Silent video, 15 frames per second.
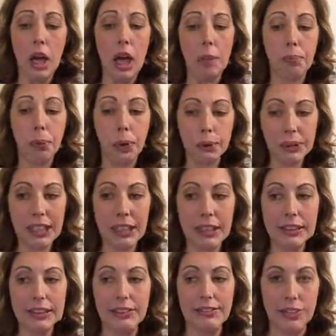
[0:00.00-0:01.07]
a
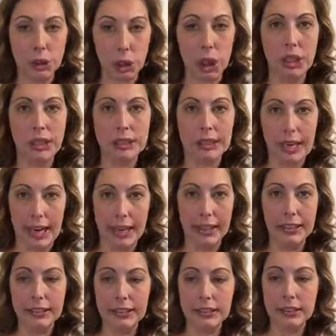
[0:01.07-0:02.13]
protein deficient
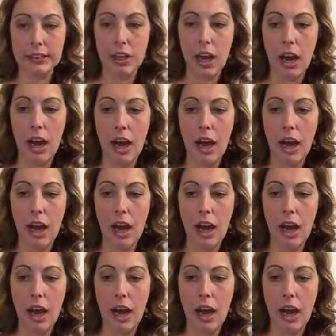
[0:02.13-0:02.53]
diet.